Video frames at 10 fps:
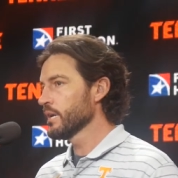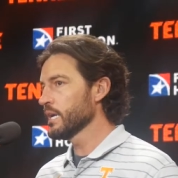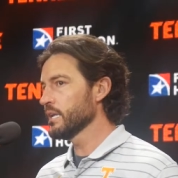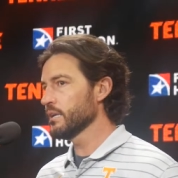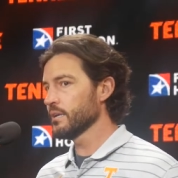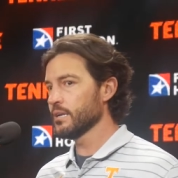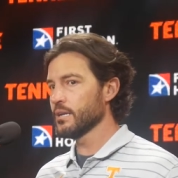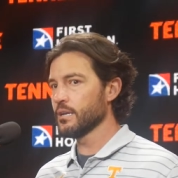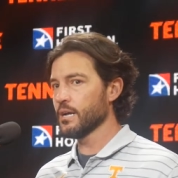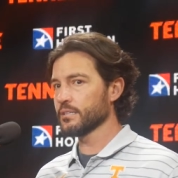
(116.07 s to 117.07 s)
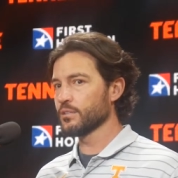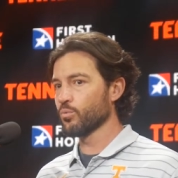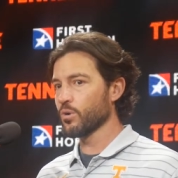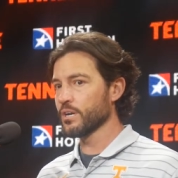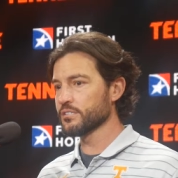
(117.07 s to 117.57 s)
And not that
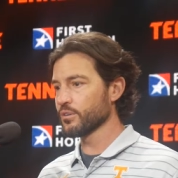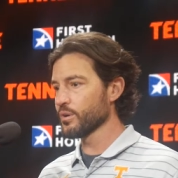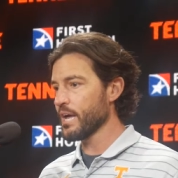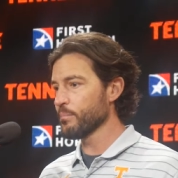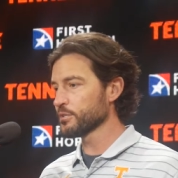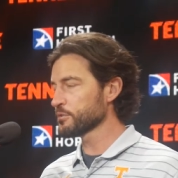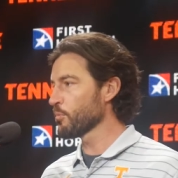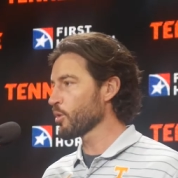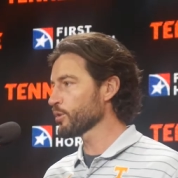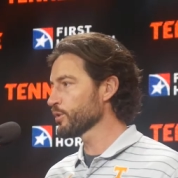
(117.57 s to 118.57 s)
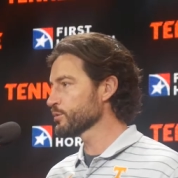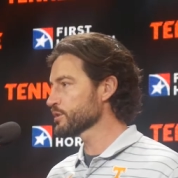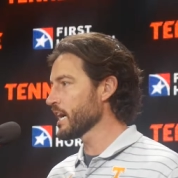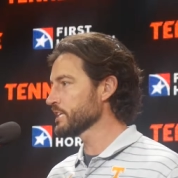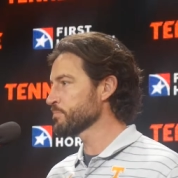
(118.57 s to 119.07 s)
we're necessarily that much smarter than
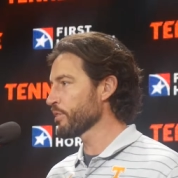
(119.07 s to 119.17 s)
those guys,